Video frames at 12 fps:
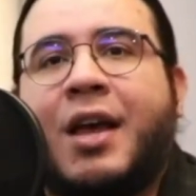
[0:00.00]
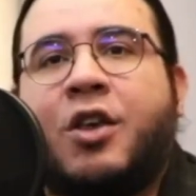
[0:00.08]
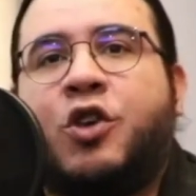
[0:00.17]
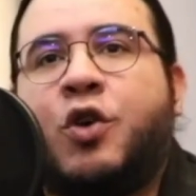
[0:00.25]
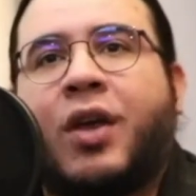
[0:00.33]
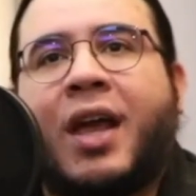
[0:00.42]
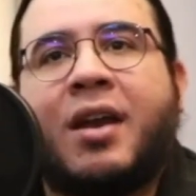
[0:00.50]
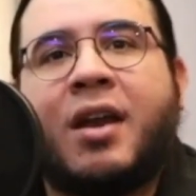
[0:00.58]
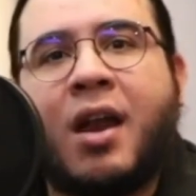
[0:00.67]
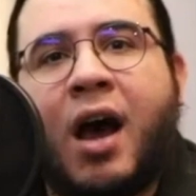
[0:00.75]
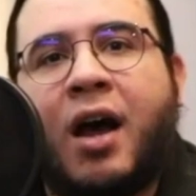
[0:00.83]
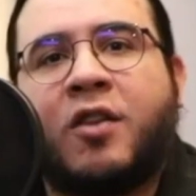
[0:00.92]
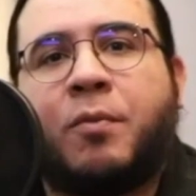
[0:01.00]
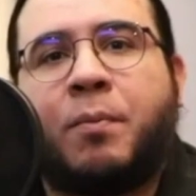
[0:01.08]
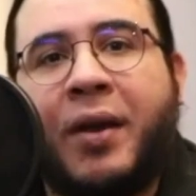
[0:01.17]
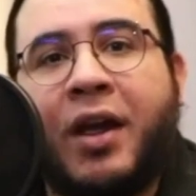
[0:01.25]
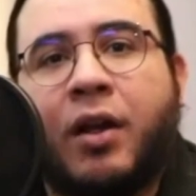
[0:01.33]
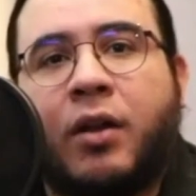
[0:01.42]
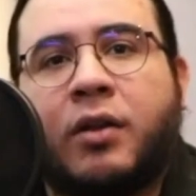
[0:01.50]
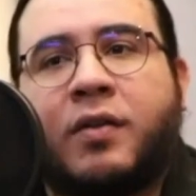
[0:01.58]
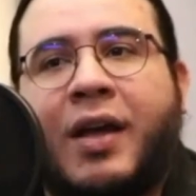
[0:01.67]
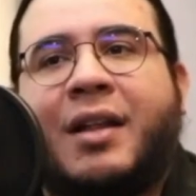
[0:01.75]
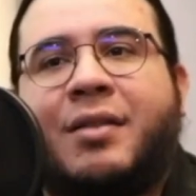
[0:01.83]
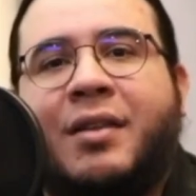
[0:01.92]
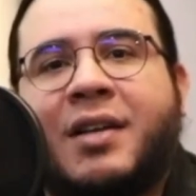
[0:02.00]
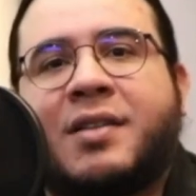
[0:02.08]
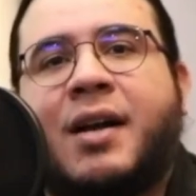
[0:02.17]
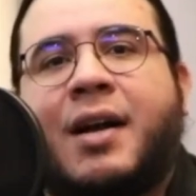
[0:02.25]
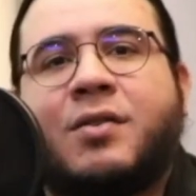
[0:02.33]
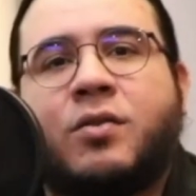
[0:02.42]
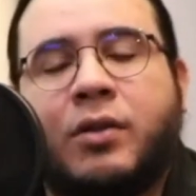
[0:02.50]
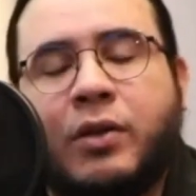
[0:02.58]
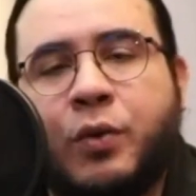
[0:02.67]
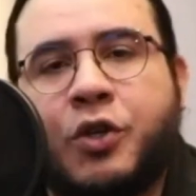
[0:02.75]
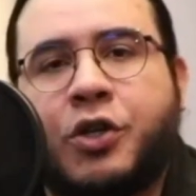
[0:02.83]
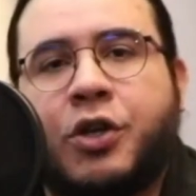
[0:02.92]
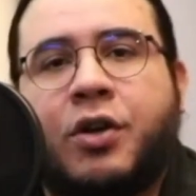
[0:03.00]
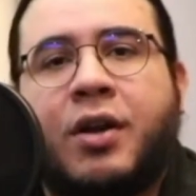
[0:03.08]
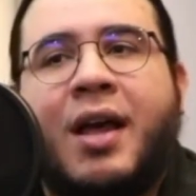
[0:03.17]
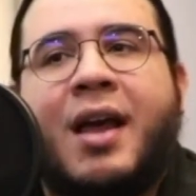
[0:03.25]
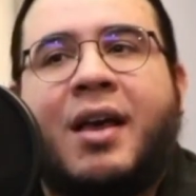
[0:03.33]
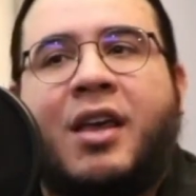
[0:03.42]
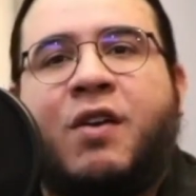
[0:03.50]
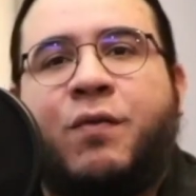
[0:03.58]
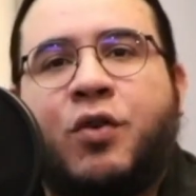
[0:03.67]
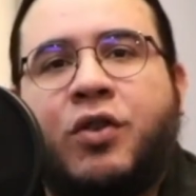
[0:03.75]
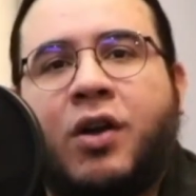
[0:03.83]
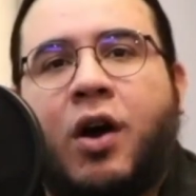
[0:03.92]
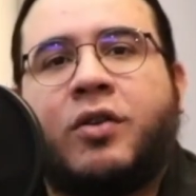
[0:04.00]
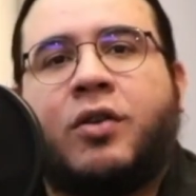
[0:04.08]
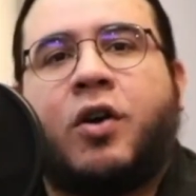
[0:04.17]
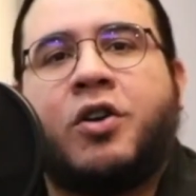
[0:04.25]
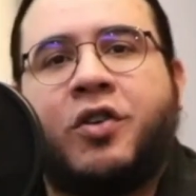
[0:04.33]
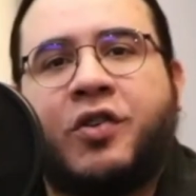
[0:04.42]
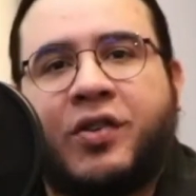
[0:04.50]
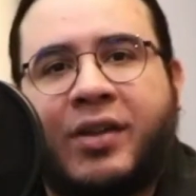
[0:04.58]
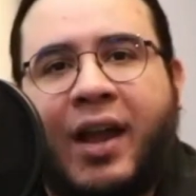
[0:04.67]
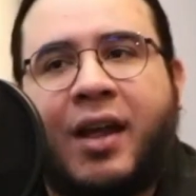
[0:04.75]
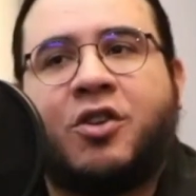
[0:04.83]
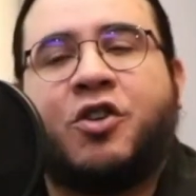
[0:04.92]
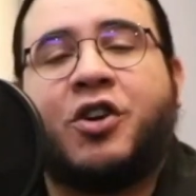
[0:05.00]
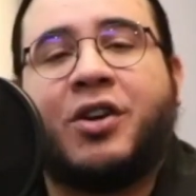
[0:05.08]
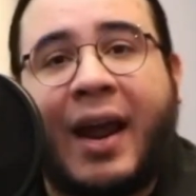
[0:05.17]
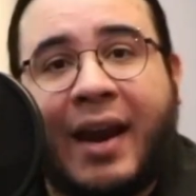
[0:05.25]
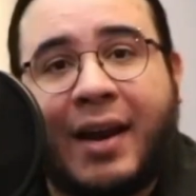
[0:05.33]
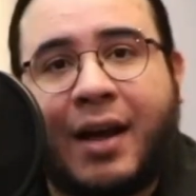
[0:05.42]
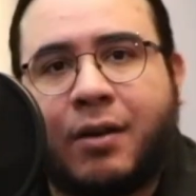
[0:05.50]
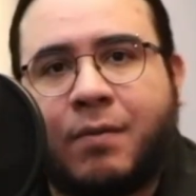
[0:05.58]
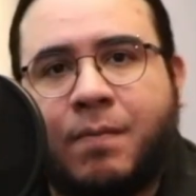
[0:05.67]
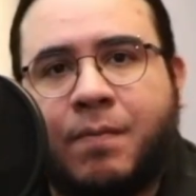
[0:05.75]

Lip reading: You cannot build a data science solution if you don't understand your data.